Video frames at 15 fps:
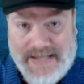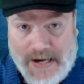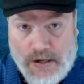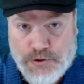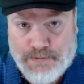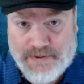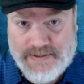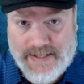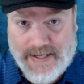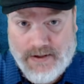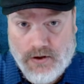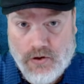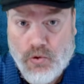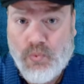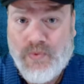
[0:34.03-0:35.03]
couch
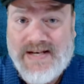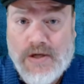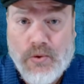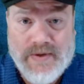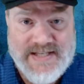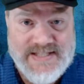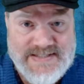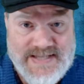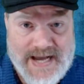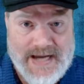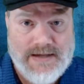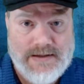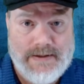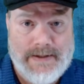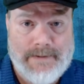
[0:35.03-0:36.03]
potato, we know
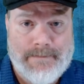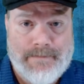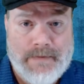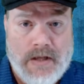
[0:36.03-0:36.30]
exactly.